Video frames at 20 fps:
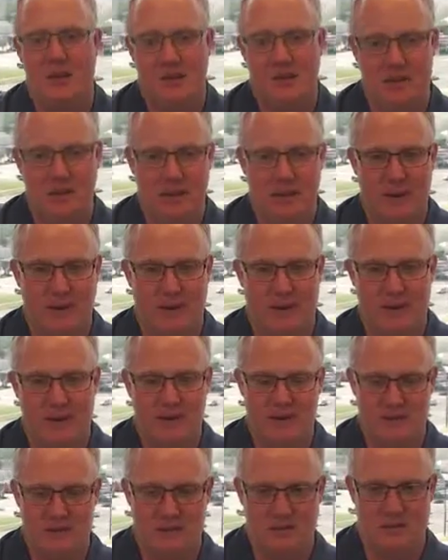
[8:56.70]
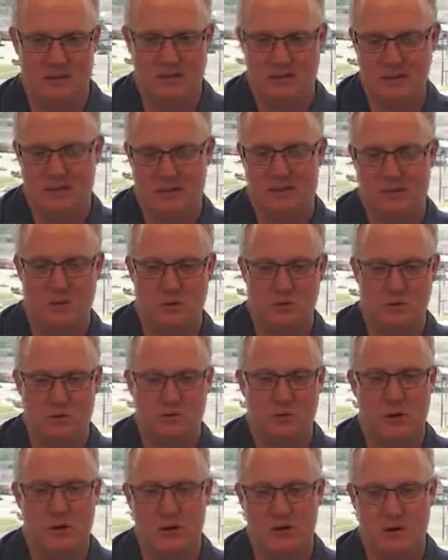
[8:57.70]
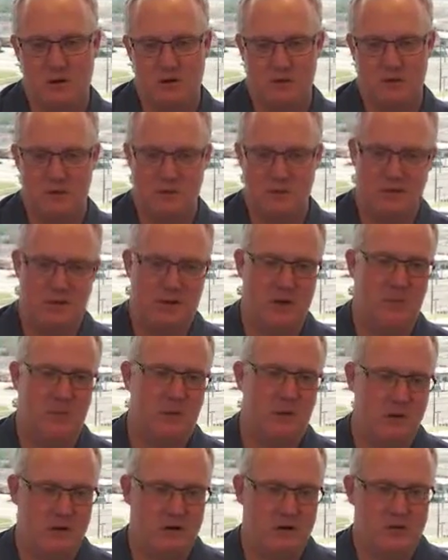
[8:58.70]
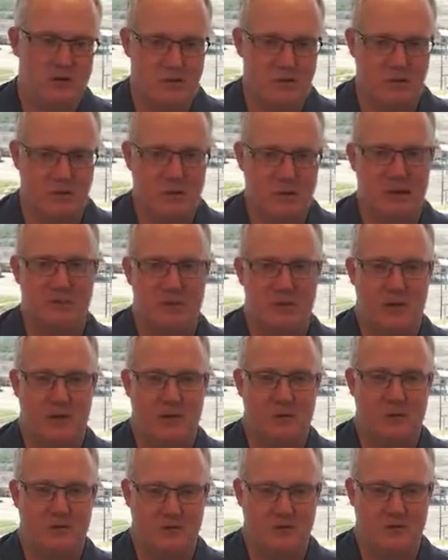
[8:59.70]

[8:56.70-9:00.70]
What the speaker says: and the bag that's sort of smaller, supposed to be your purse or your laptop or